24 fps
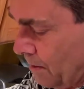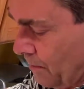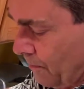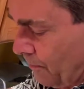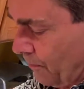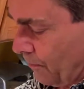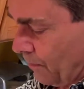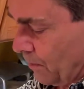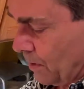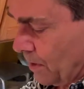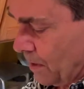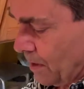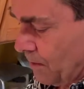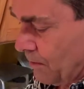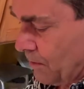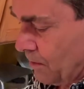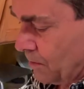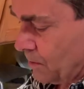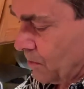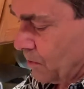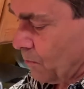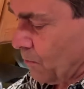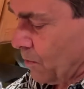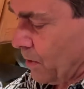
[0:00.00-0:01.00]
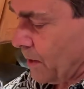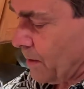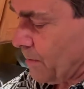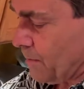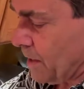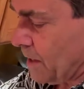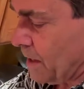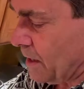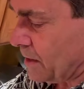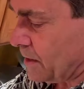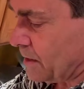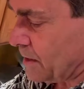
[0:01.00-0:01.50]
for another 20
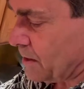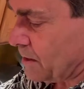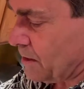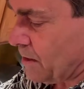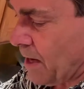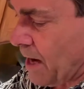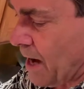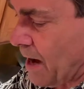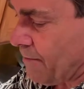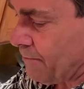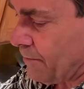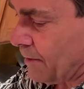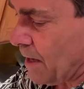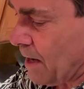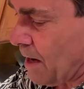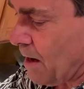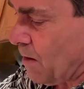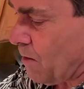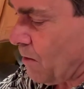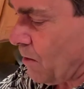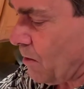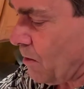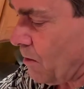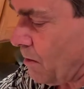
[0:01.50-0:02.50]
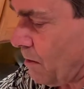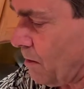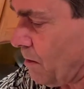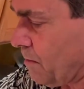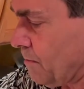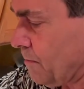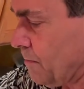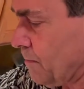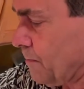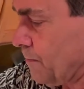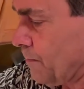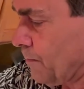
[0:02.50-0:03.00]
minutes to half an hour
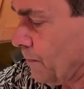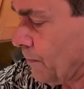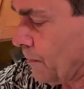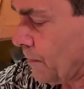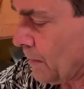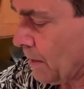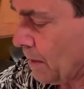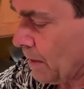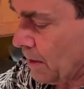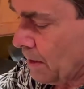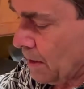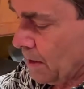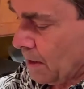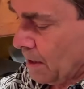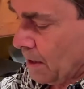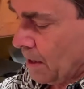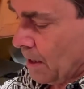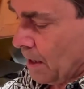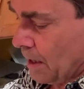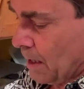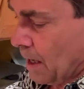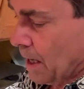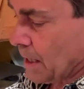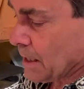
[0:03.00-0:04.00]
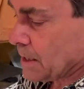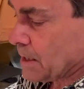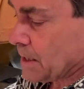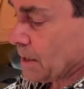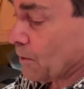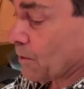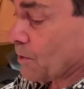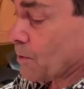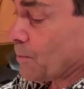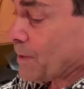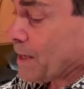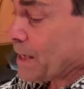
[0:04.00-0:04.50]
until
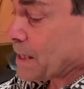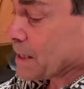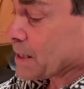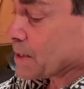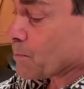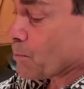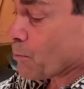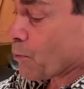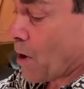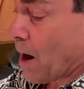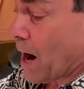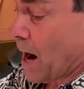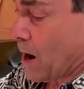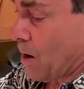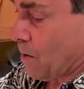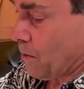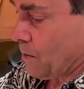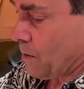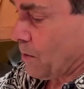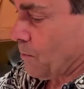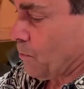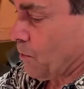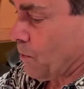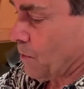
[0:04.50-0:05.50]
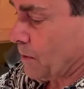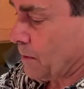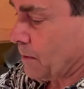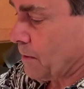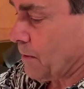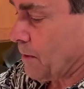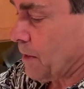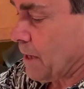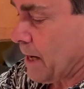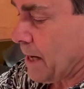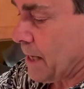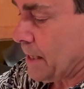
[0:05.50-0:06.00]
the meat is brown.
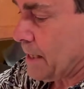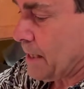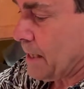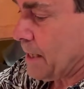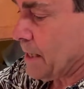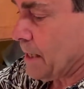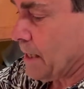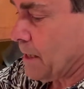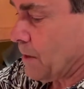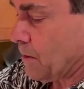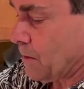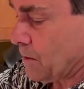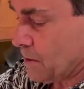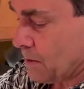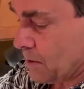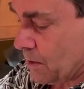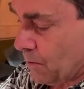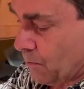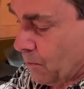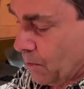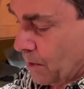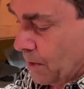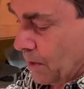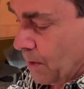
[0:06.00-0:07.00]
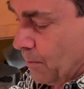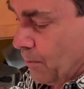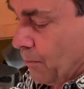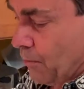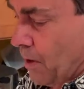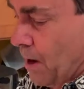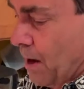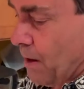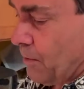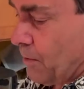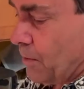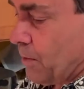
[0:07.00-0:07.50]
The idea here is that we're going to
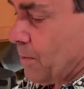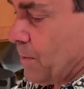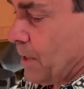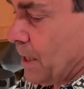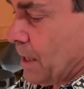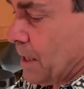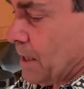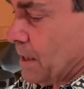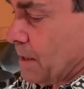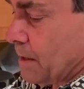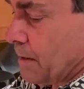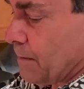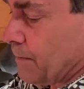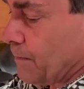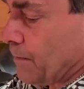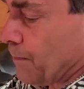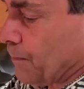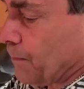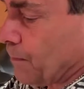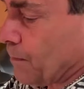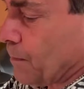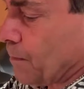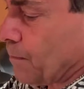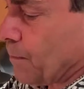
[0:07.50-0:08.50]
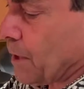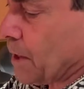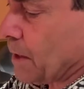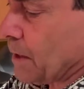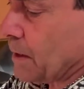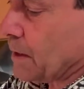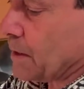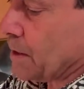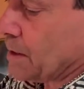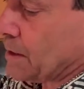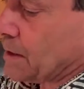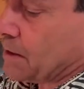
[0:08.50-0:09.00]
brown the meat
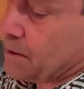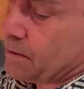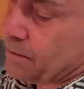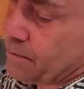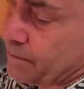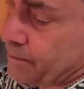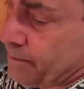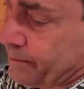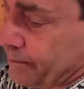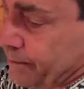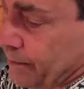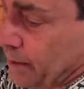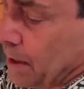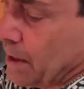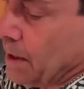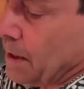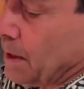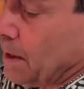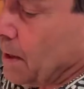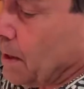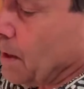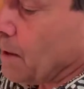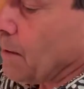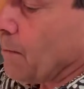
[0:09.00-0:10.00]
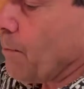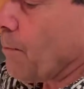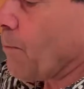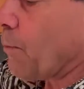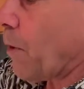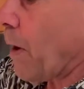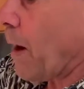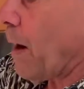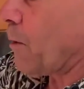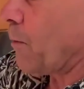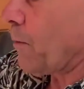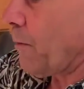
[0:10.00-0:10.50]
because
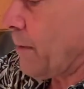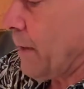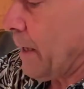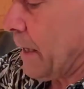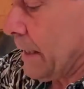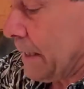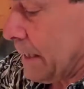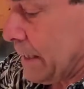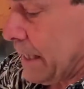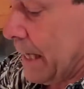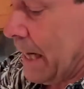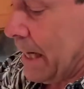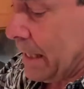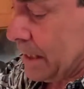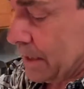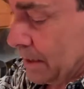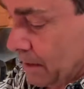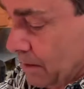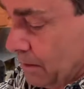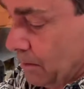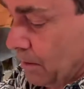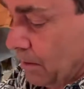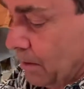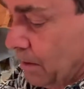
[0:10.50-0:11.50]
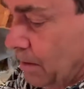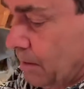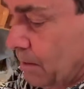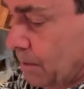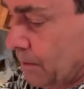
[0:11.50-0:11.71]
brown things taste good.